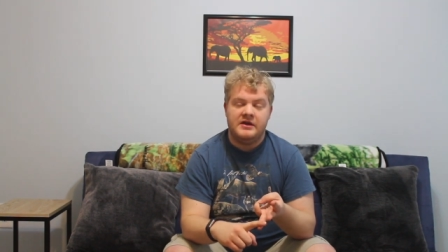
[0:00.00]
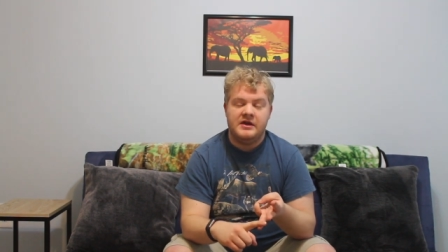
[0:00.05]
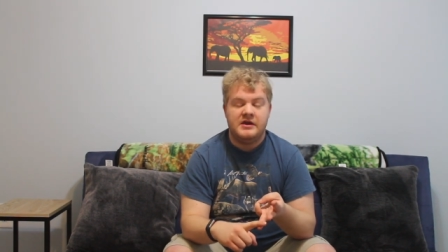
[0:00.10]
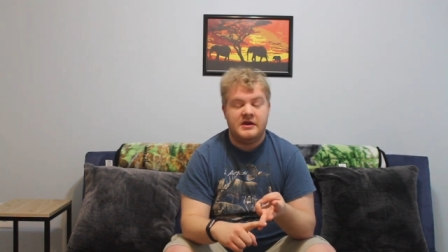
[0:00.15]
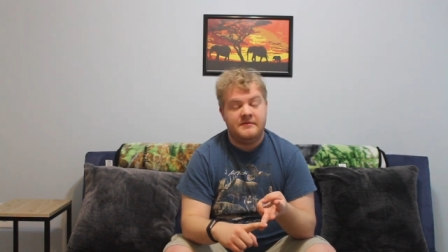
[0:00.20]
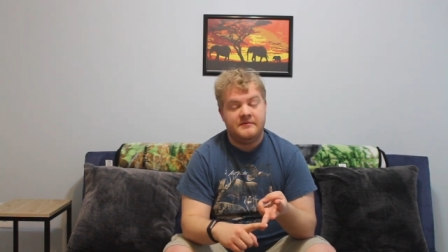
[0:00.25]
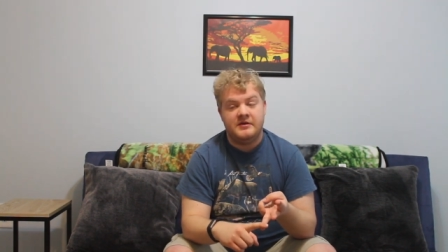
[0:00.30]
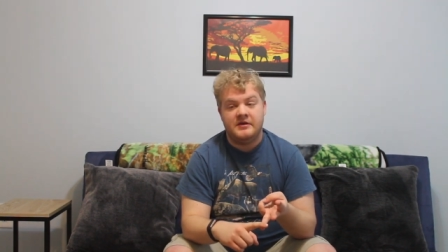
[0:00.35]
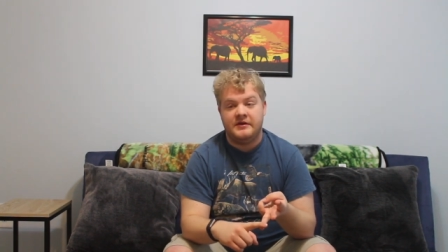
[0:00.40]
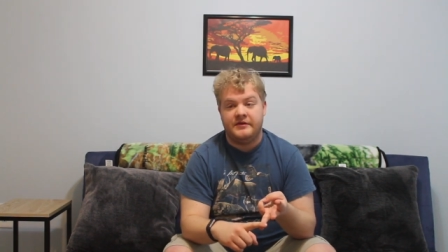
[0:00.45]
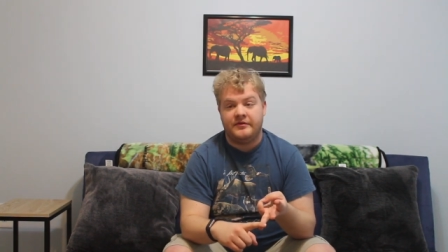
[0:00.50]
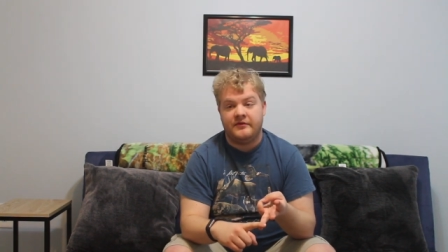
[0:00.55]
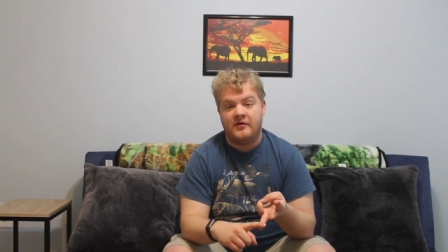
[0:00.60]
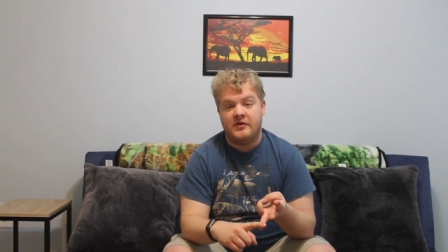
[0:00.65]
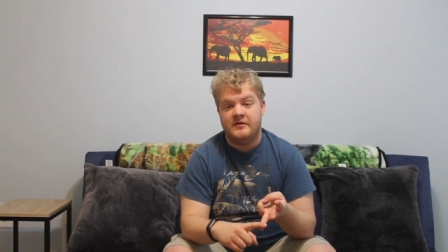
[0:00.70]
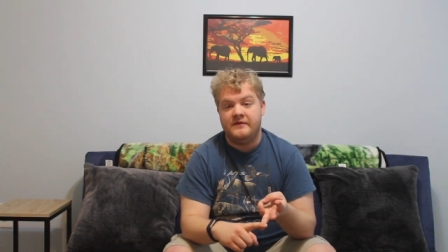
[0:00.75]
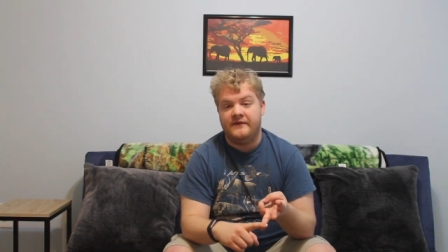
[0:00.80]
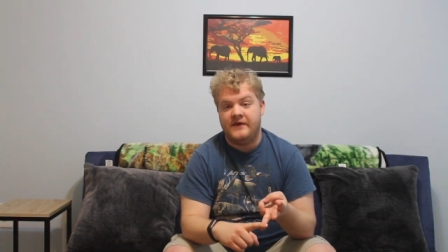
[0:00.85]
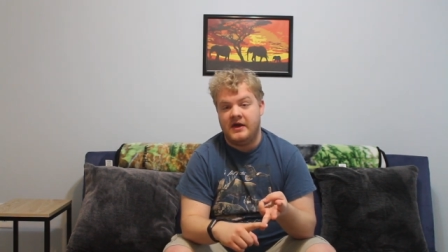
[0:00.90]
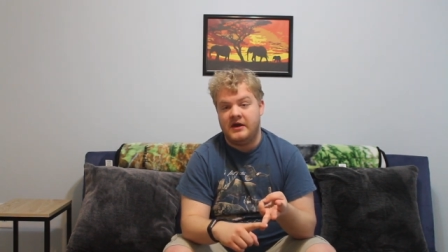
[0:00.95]
and I'm going to
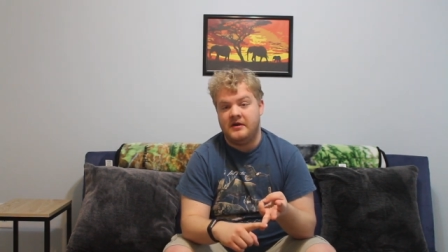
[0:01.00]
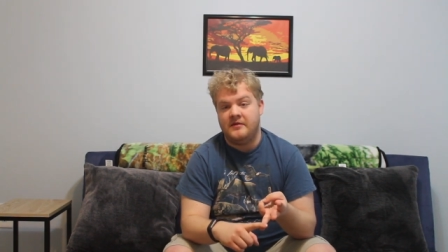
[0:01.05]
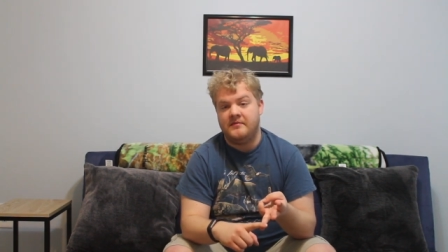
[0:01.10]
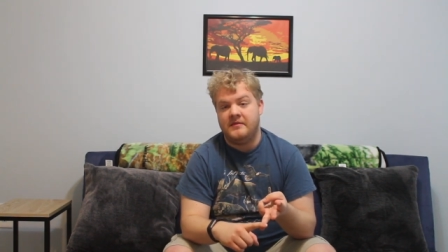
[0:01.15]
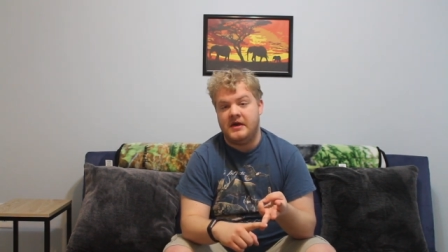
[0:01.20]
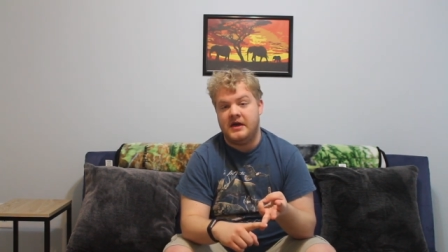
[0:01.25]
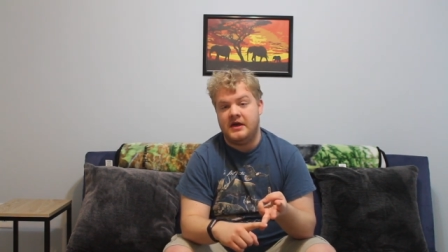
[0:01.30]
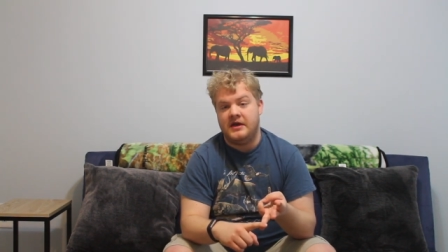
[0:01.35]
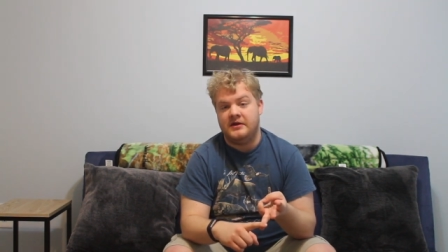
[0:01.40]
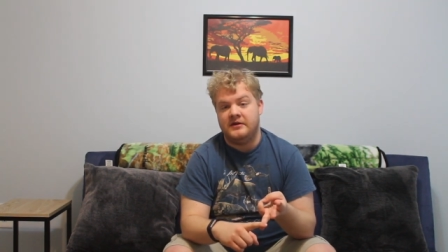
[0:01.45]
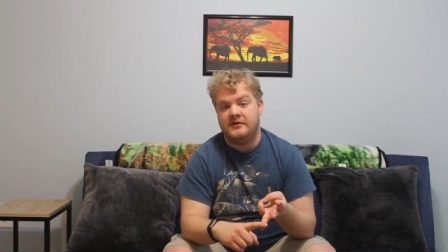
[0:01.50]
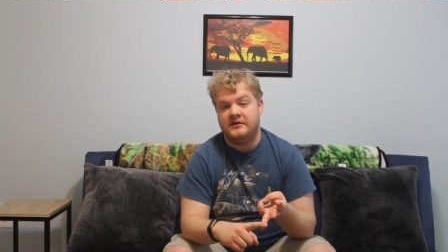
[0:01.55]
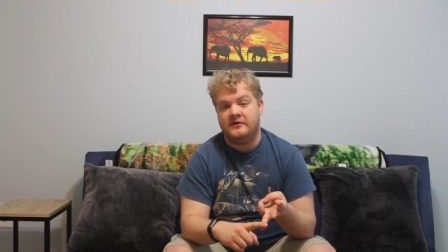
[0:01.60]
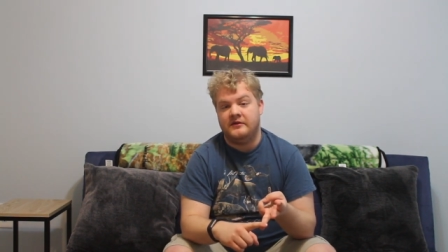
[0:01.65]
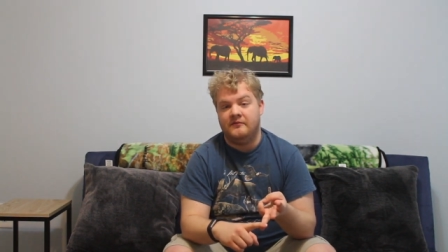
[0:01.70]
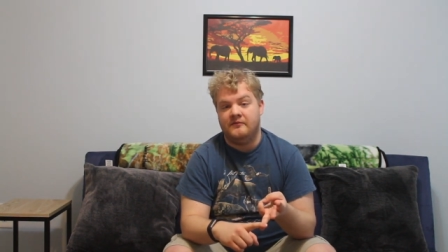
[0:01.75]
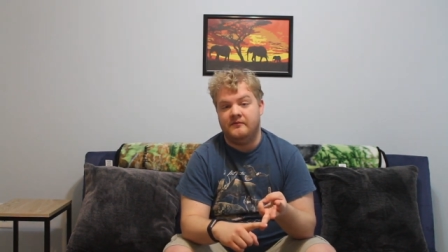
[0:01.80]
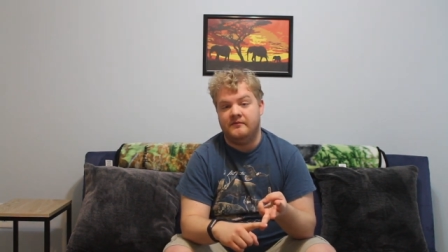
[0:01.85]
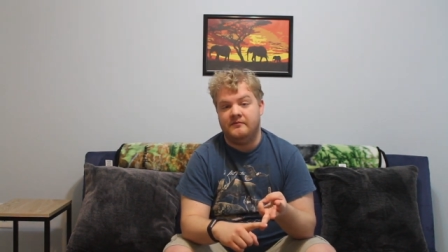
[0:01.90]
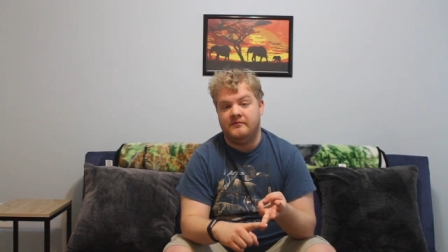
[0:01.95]
throw in Venom
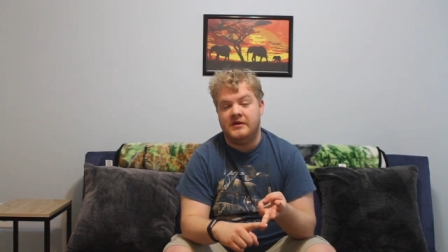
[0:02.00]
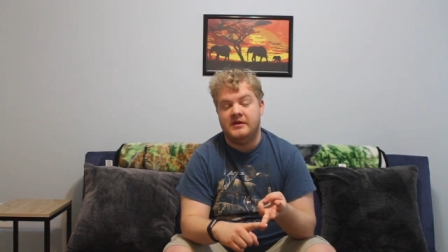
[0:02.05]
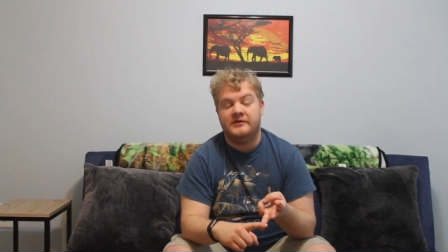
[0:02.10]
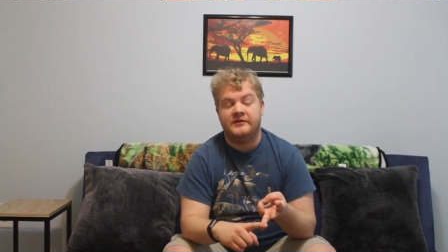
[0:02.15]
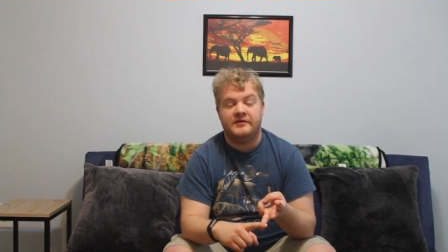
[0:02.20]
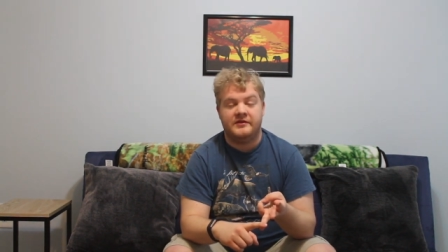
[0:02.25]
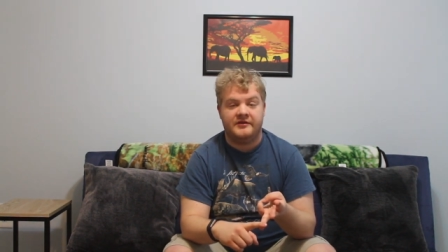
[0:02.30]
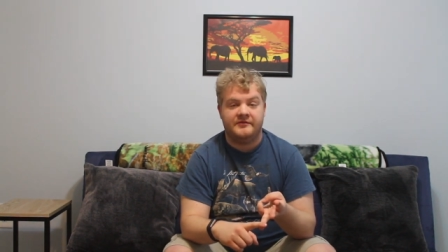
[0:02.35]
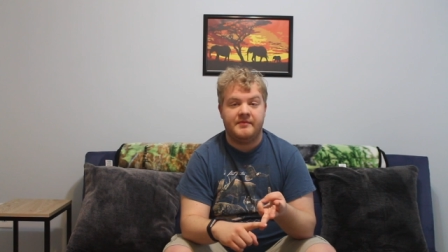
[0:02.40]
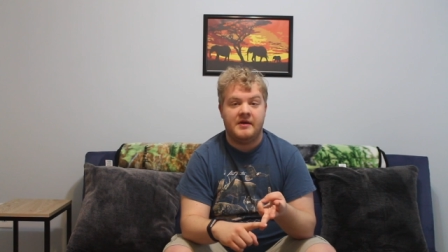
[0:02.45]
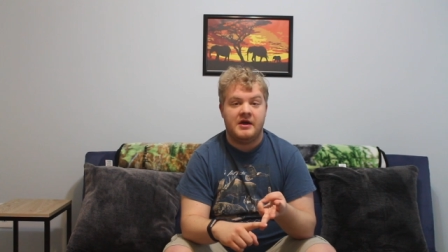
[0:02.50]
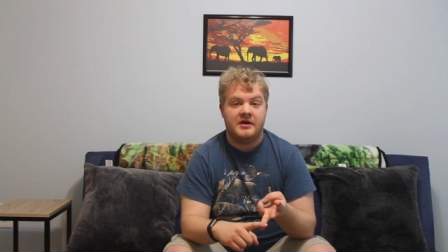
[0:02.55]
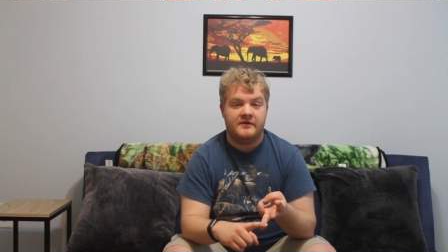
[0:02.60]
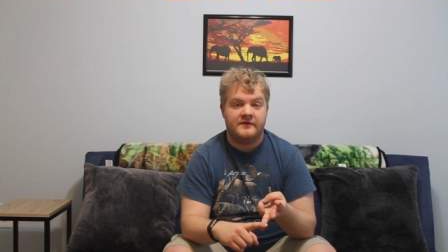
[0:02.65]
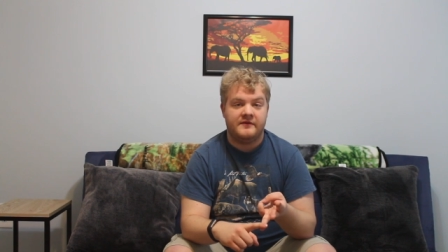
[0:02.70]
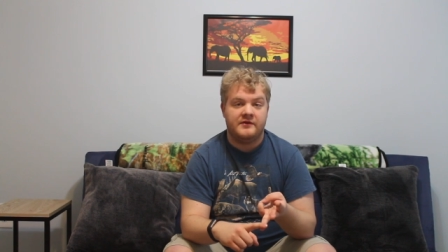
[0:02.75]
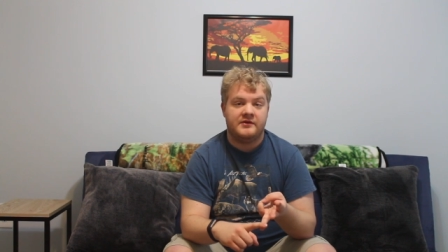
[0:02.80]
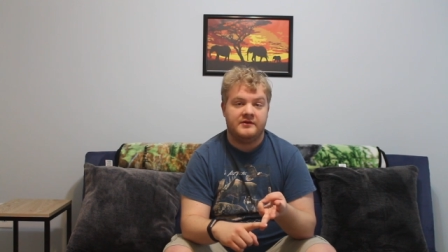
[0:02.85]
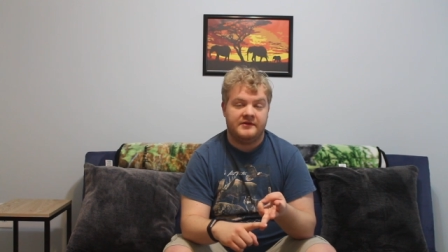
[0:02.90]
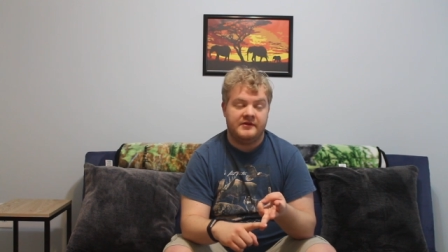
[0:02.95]
and Into the
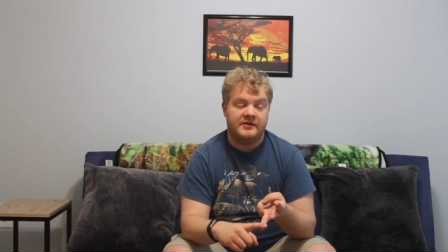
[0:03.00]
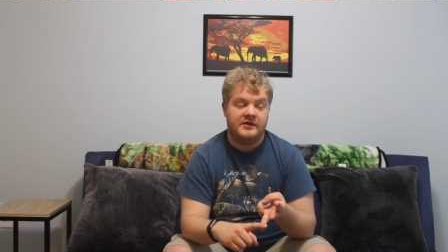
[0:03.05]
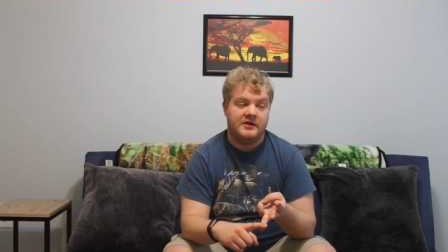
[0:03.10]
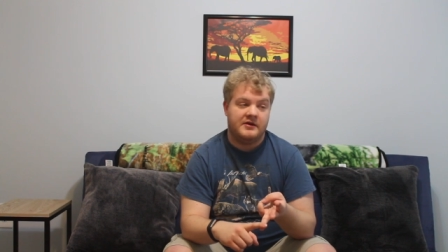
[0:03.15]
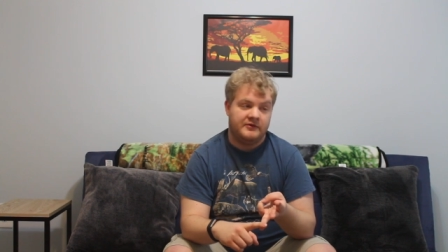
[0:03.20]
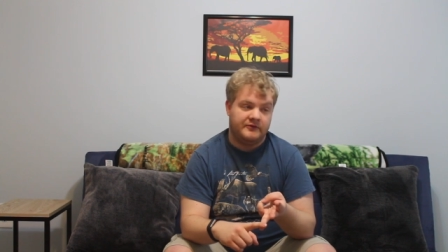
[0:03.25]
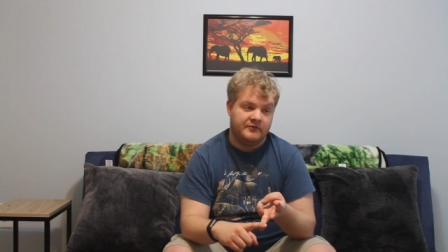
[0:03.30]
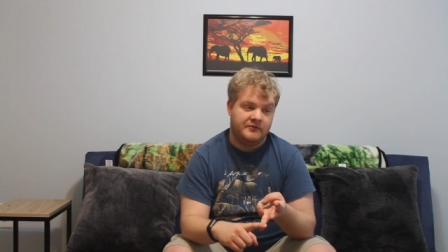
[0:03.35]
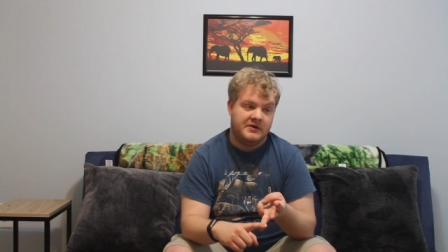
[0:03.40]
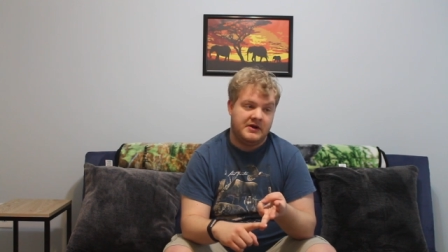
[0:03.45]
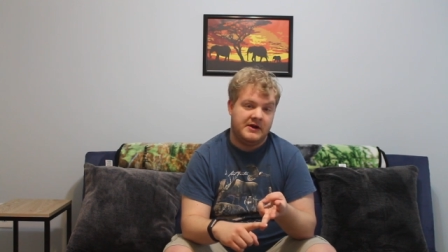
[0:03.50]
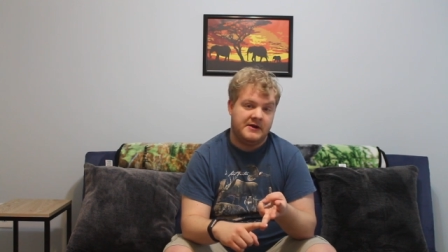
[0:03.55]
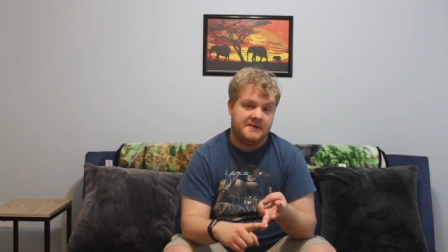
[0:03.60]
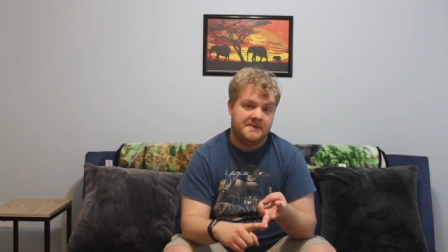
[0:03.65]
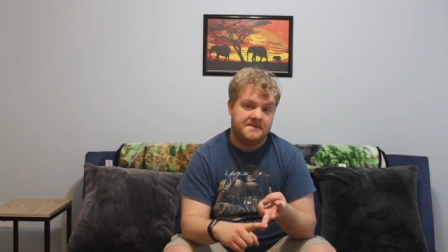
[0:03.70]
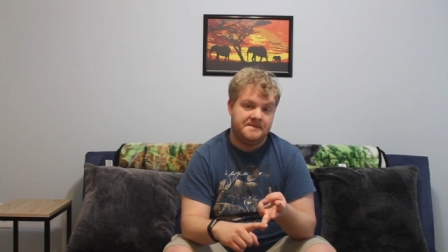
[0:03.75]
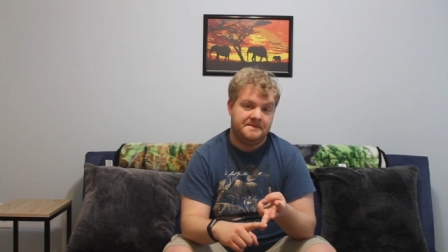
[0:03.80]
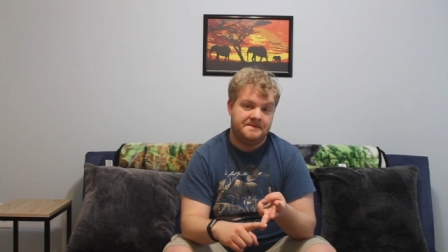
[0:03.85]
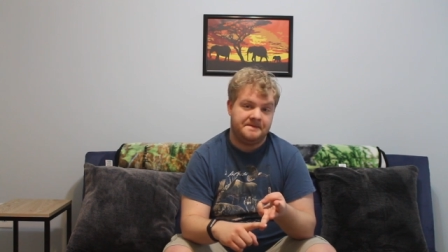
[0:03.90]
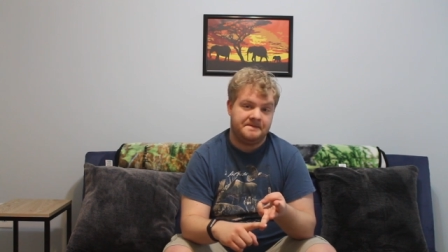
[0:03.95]
Spider-Verse in there as well.